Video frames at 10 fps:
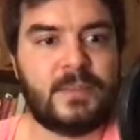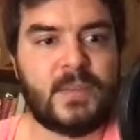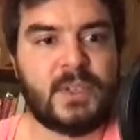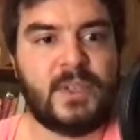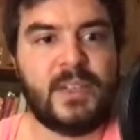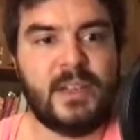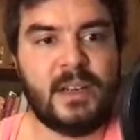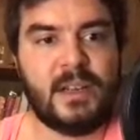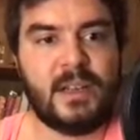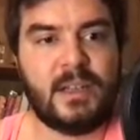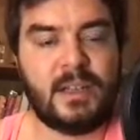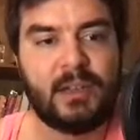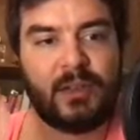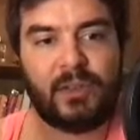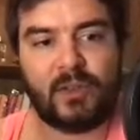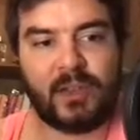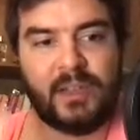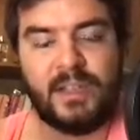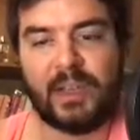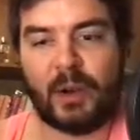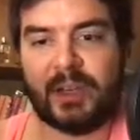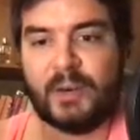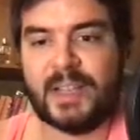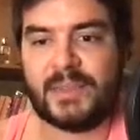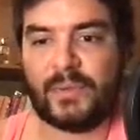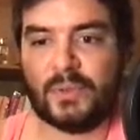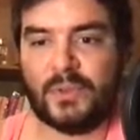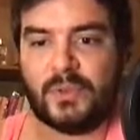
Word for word: so here he now iterates through